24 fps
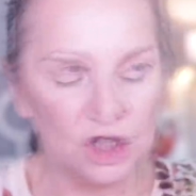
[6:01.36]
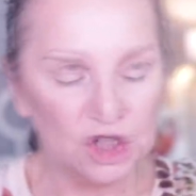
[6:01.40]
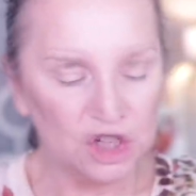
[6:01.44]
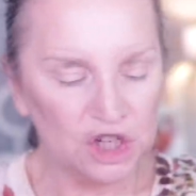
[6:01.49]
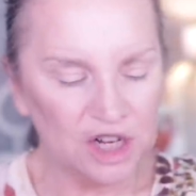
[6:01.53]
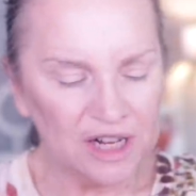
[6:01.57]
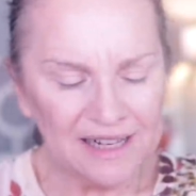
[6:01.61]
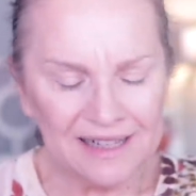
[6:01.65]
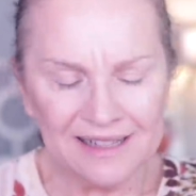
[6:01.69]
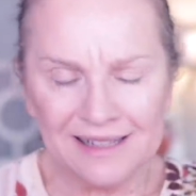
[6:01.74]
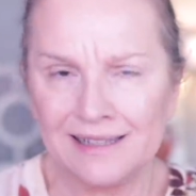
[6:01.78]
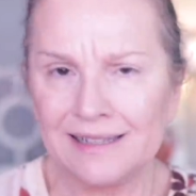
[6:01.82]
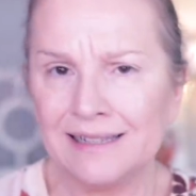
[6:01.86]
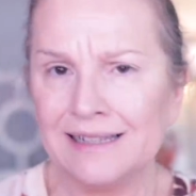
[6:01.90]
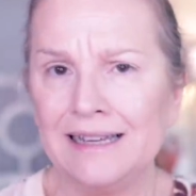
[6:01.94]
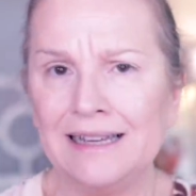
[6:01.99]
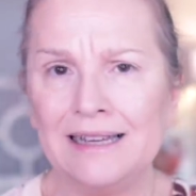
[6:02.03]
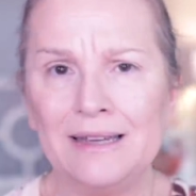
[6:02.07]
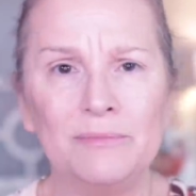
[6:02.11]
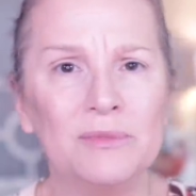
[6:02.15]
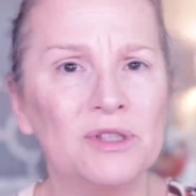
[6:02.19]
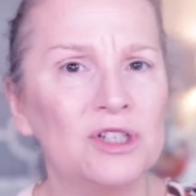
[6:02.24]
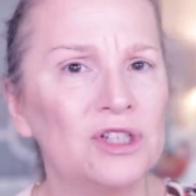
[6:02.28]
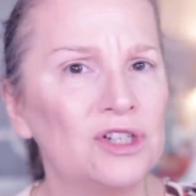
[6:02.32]
just
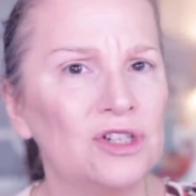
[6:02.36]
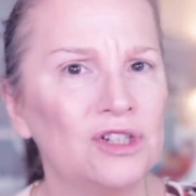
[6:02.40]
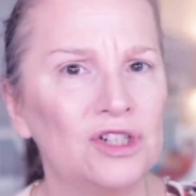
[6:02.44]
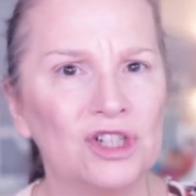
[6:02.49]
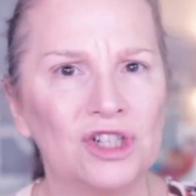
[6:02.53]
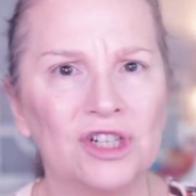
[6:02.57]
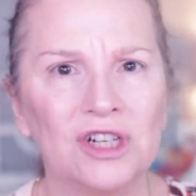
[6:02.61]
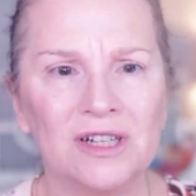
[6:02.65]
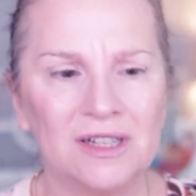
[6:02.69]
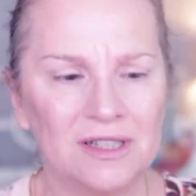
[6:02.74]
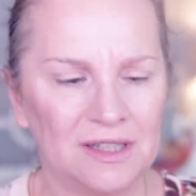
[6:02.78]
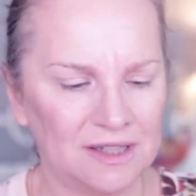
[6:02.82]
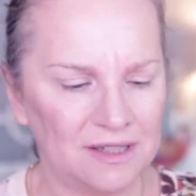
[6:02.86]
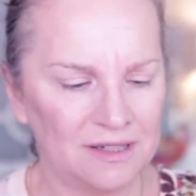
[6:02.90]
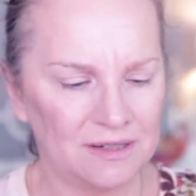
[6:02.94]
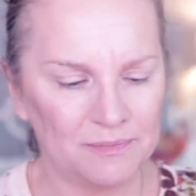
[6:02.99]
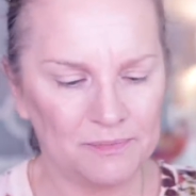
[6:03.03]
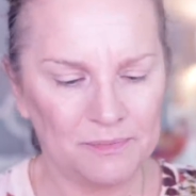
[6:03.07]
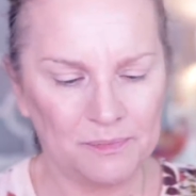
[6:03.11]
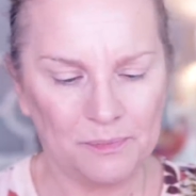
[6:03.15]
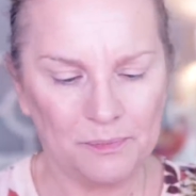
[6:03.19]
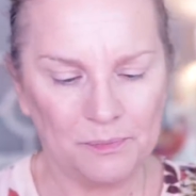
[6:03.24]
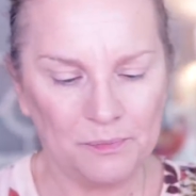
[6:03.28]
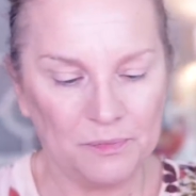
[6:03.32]
seems to just
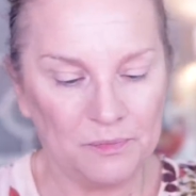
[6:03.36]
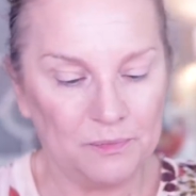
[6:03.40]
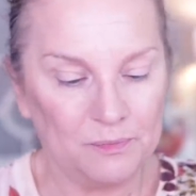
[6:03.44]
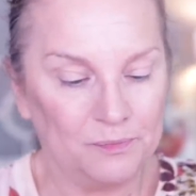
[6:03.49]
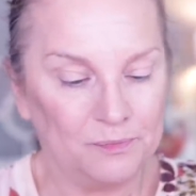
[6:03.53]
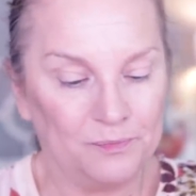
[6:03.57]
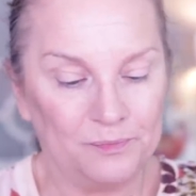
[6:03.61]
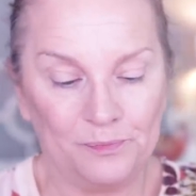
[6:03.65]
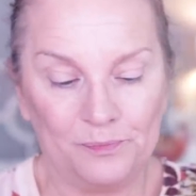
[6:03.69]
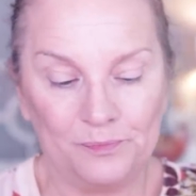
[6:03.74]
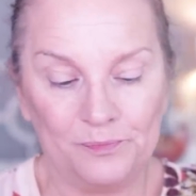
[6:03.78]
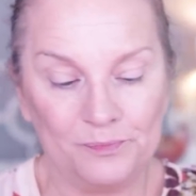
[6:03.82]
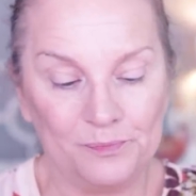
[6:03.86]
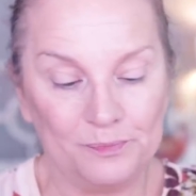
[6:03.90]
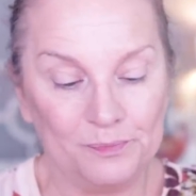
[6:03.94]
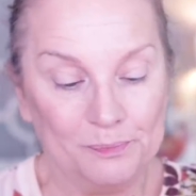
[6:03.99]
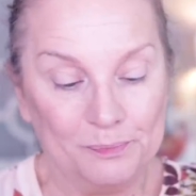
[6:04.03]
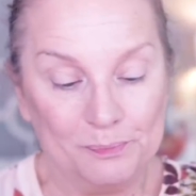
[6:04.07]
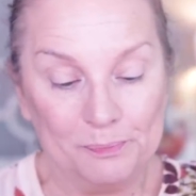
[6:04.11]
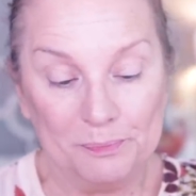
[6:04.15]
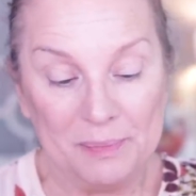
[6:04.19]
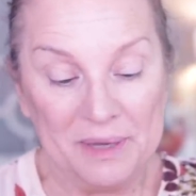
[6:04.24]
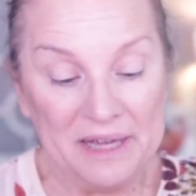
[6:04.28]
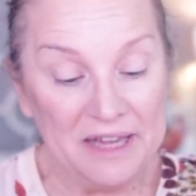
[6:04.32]

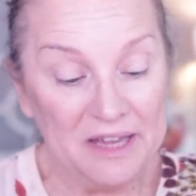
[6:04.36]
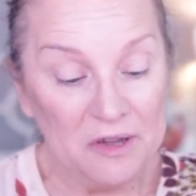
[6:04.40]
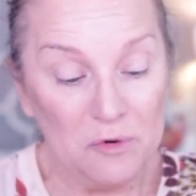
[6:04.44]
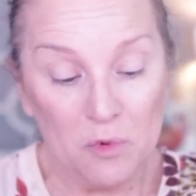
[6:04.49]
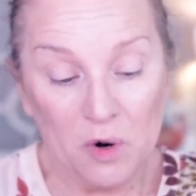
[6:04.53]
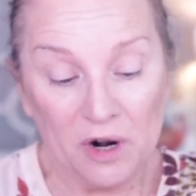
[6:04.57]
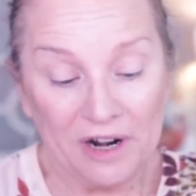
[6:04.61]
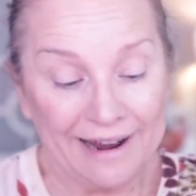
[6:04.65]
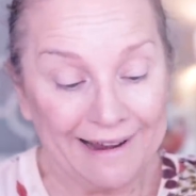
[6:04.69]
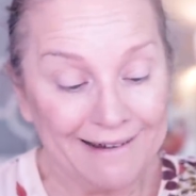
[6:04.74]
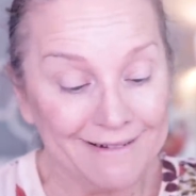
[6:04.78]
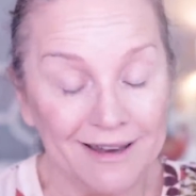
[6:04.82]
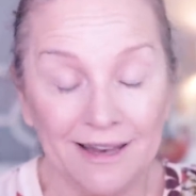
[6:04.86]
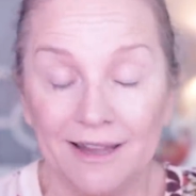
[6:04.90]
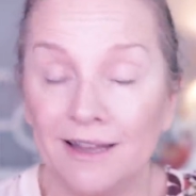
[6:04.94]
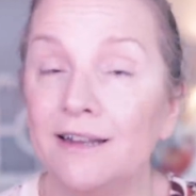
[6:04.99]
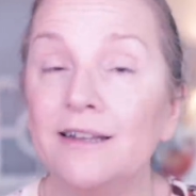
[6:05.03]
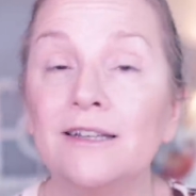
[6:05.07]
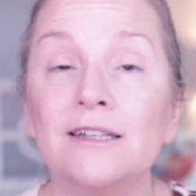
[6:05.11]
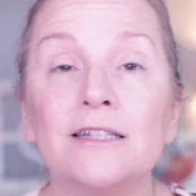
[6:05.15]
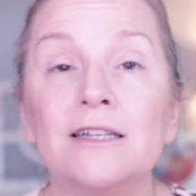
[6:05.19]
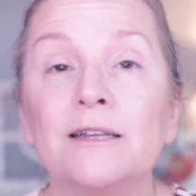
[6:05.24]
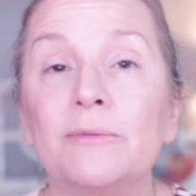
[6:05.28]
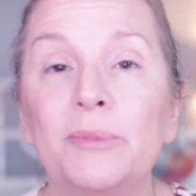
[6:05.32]
be what I need
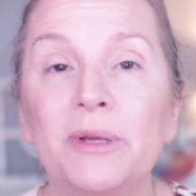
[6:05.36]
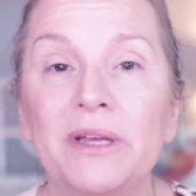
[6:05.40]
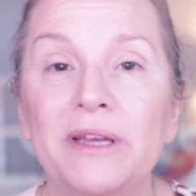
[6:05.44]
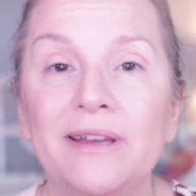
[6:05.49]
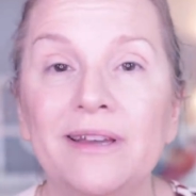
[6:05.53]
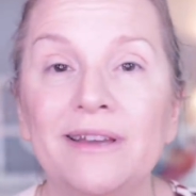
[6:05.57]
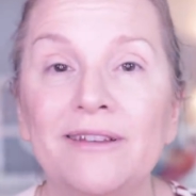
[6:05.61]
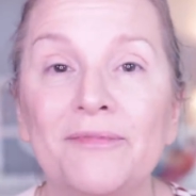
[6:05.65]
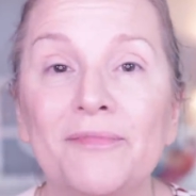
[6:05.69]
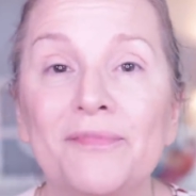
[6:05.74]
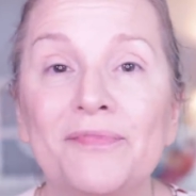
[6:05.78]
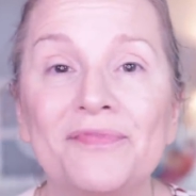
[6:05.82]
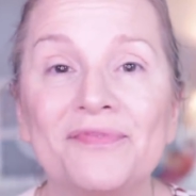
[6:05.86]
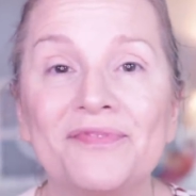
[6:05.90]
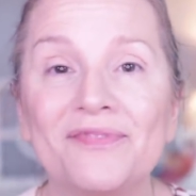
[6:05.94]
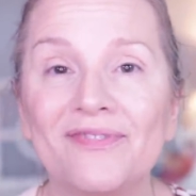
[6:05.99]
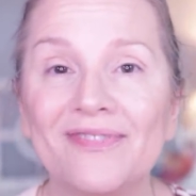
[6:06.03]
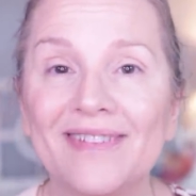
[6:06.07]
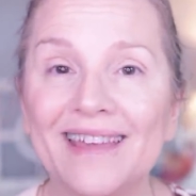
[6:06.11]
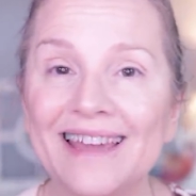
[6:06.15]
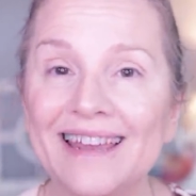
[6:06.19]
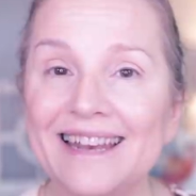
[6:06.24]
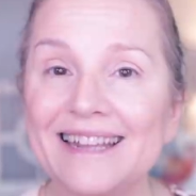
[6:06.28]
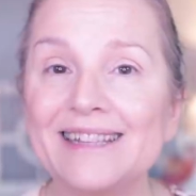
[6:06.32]
it to be.
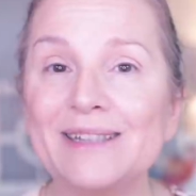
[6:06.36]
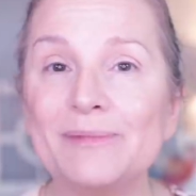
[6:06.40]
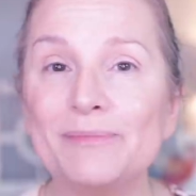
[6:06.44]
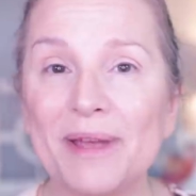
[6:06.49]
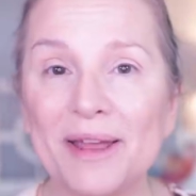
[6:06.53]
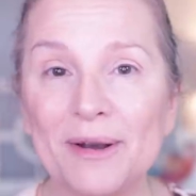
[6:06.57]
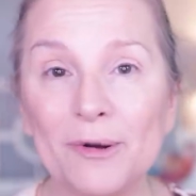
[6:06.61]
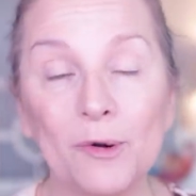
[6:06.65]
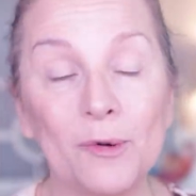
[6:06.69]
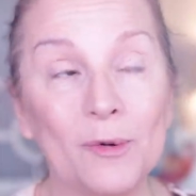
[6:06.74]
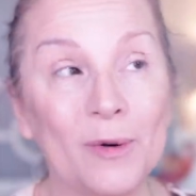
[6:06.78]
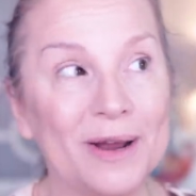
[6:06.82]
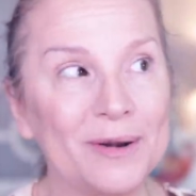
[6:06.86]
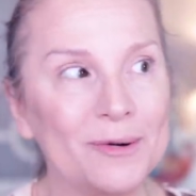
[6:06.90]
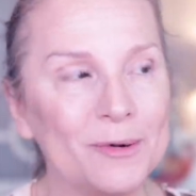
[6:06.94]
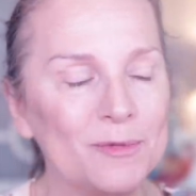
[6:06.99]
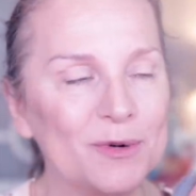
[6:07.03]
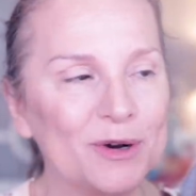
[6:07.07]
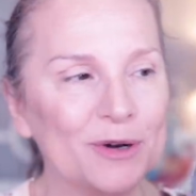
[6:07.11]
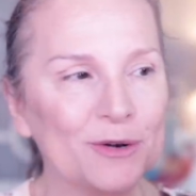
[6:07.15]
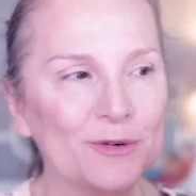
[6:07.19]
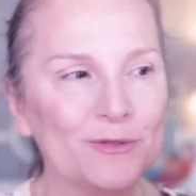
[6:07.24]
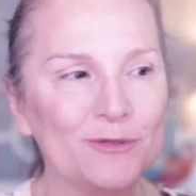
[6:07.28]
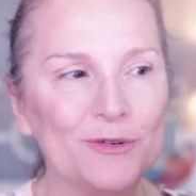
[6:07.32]
It has been quite a
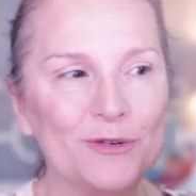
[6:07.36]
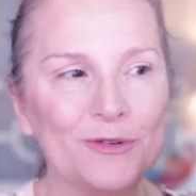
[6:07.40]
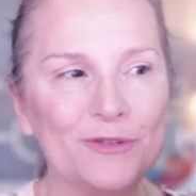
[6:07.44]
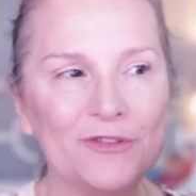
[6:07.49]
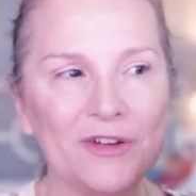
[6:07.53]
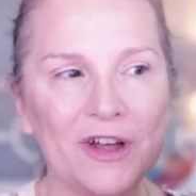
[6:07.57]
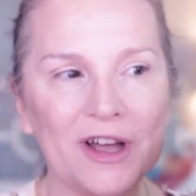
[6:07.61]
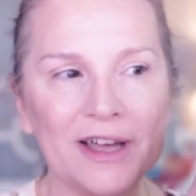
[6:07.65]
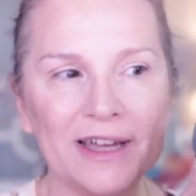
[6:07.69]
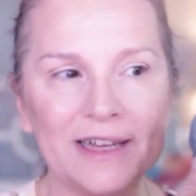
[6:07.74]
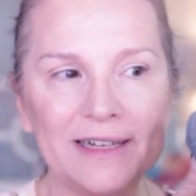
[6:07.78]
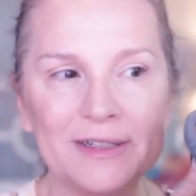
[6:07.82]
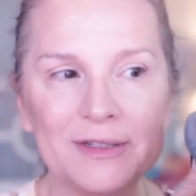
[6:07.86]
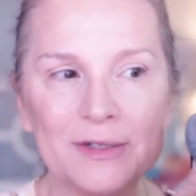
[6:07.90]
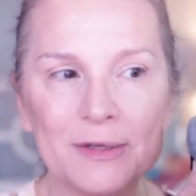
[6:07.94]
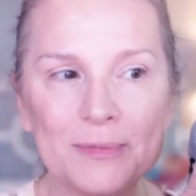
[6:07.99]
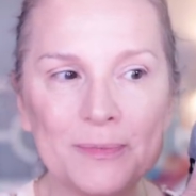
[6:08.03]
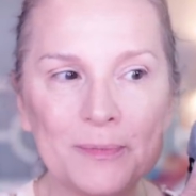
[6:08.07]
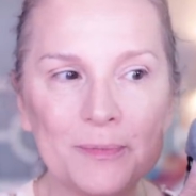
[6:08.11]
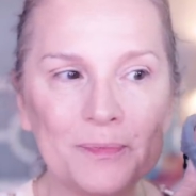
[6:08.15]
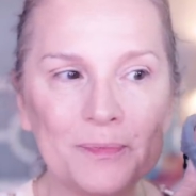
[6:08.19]
wonderful find.